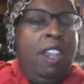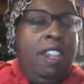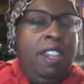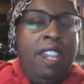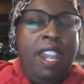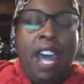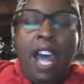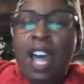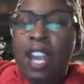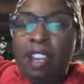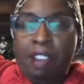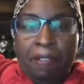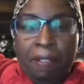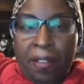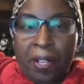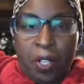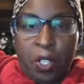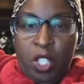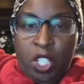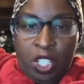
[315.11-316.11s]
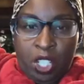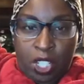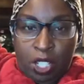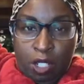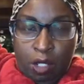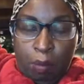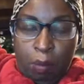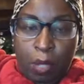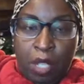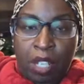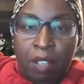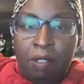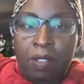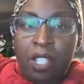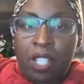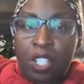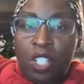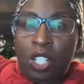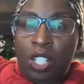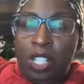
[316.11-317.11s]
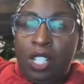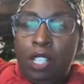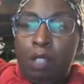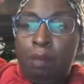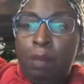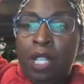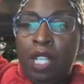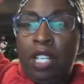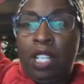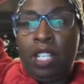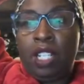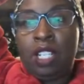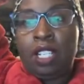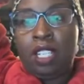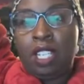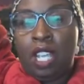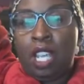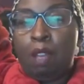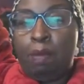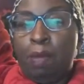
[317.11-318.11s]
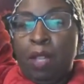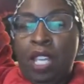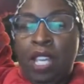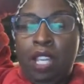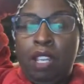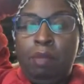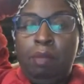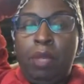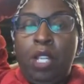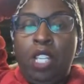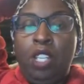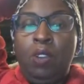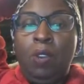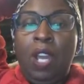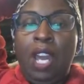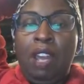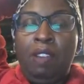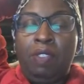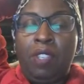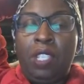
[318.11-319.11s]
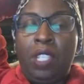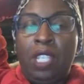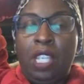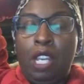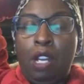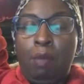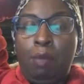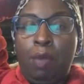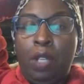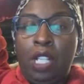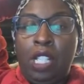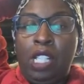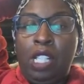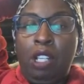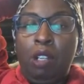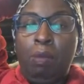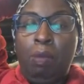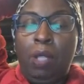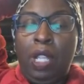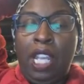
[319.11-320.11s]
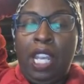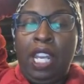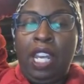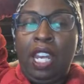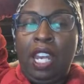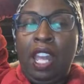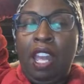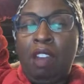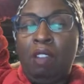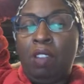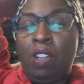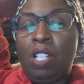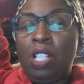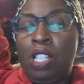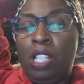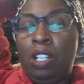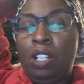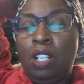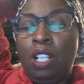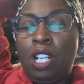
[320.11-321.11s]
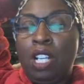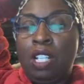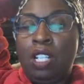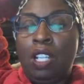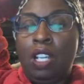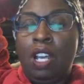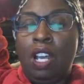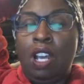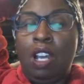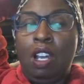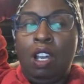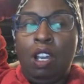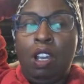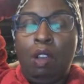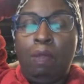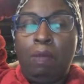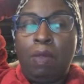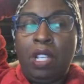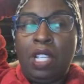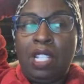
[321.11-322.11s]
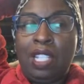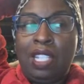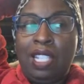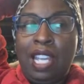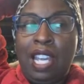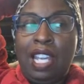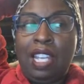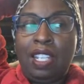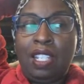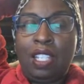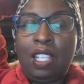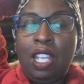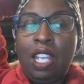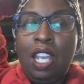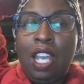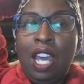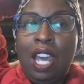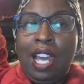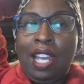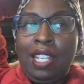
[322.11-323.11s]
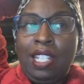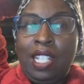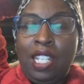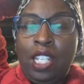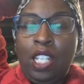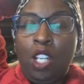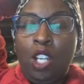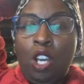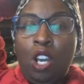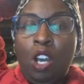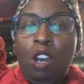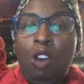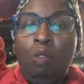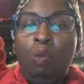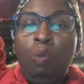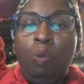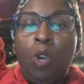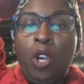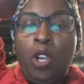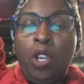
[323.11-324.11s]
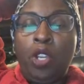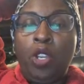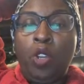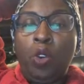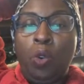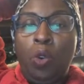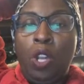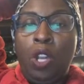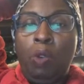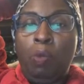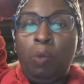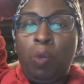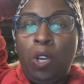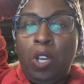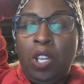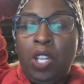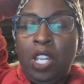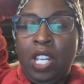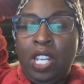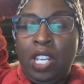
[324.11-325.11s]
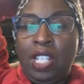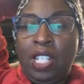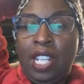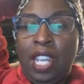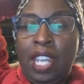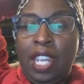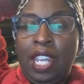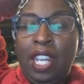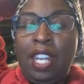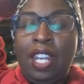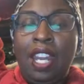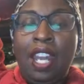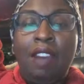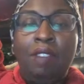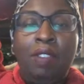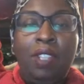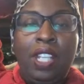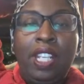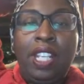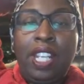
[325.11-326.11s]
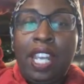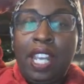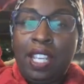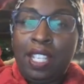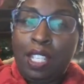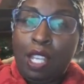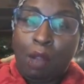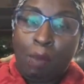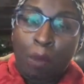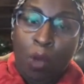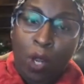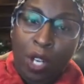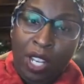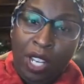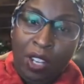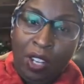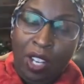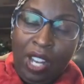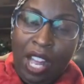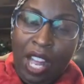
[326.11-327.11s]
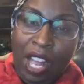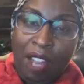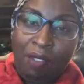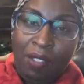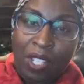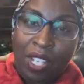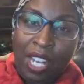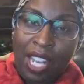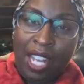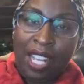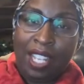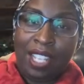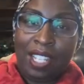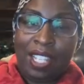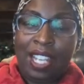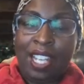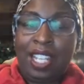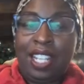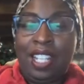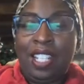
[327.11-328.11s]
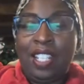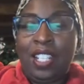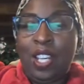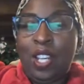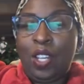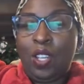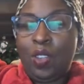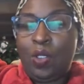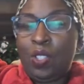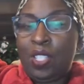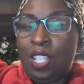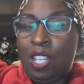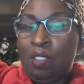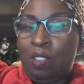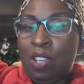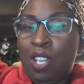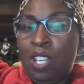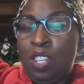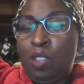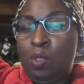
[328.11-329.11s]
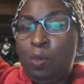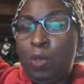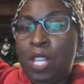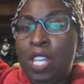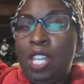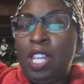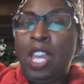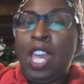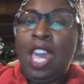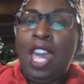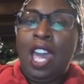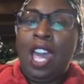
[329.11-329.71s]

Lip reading: Not at first you don't, but eventually the money does come in. But you have to set up a clear plan and have a clear, concise idea of where you're going, where you're going to take it. Nevlin, yes, I'm on here live tonight because I did tell you it's every other week.